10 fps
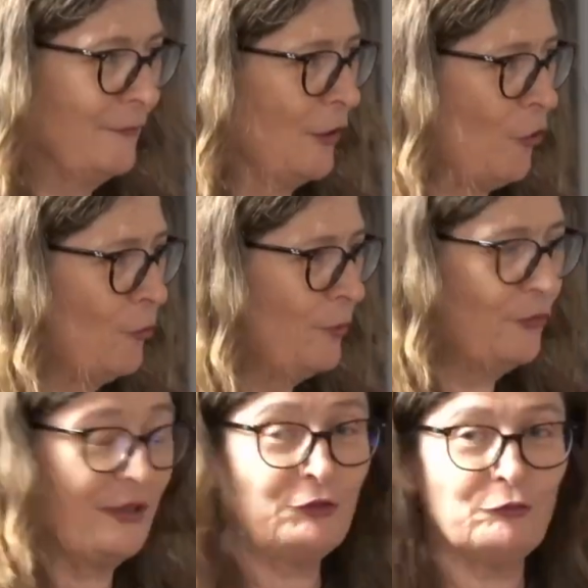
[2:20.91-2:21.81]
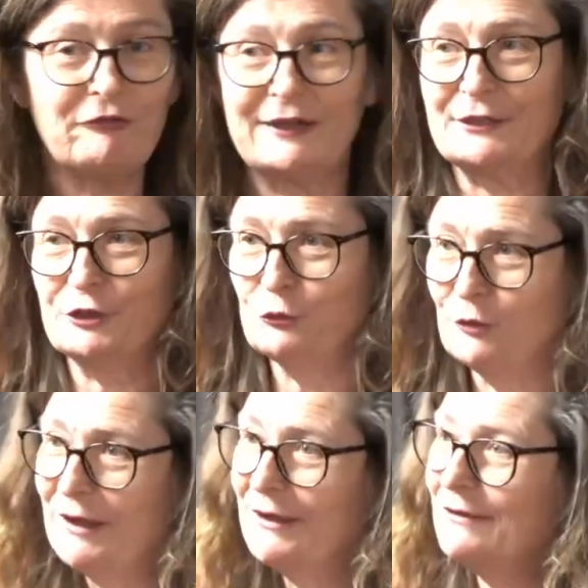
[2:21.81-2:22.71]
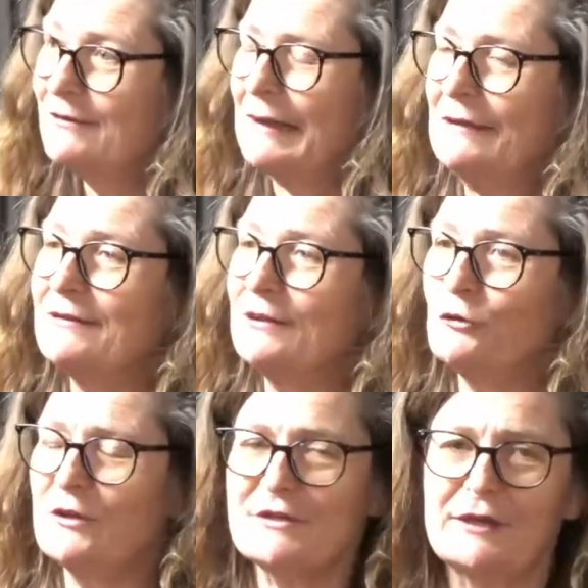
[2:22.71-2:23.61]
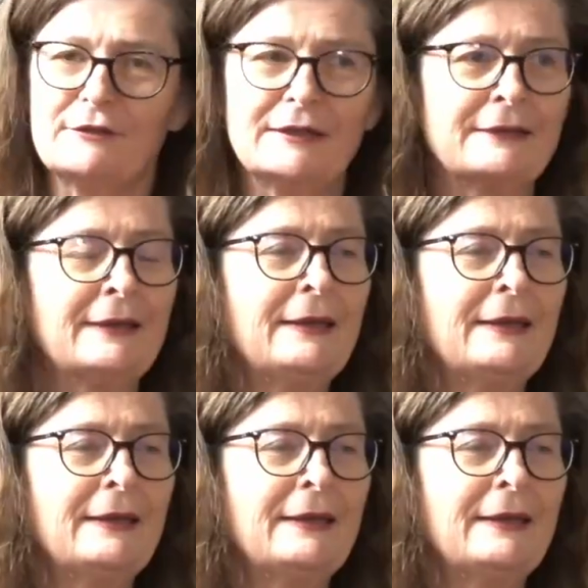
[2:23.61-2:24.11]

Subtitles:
hope that you find new insights into this area